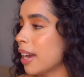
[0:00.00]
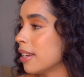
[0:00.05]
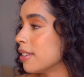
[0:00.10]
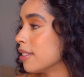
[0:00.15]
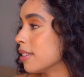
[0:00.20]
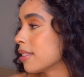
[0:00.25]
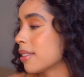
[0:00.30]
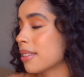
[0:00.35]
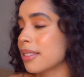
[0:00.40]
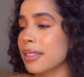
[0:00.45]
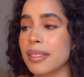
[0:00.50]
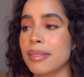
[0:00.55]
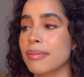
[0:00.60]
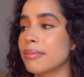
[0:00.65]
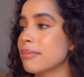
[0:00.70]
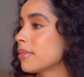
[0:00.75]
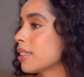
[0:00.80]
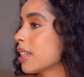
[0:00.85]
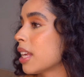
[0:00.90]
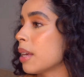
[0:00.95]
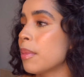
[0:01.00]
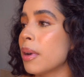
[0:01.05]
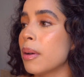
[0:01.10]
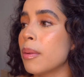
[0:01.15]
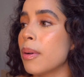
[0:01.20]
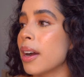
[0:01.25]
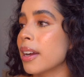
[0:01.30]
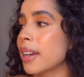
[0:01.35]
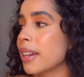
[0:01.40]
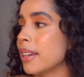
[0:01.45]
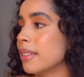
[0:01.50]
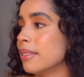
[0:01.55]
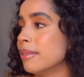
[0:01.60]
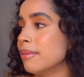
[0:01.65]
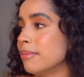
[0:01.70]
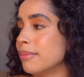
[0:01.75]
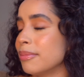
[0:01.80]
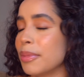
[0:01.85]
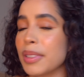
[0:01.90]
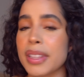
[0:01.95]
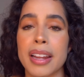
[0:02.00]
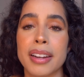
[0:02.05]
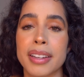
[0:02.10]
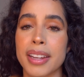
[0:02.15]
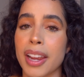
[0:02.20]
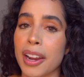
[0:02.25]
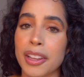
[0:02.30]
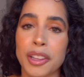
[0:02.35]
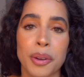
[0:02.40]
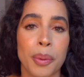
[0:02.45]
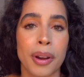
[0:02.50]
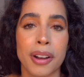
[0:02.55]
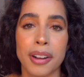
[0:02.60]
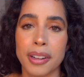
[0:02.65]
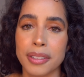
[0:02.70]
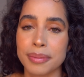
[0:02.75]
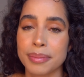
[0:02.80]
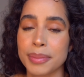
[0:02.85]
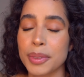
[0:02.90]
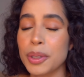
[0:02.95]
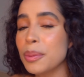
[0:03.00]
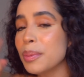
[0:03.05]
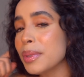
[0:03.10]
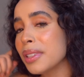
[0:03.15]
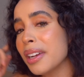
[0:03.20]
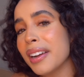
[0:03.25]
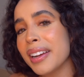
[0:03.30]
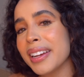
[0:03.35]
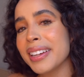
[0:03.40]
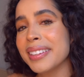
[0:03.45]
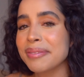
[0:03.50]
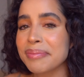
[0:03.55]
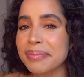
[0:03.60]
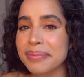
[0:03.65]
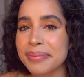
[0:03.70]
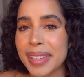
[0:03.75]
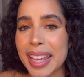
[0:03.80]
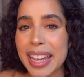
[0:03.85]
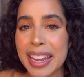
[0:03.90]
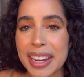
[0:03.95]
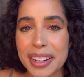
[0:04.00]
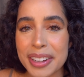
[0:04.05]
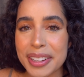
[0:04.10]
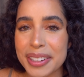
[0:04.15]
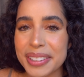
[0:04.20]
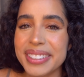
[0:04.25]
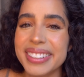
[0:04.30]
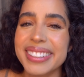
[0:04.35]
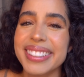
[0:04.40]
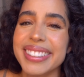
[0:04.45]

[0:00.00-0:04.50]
I just keep on walking without a care in the world. Oops, sorry, can't hear you.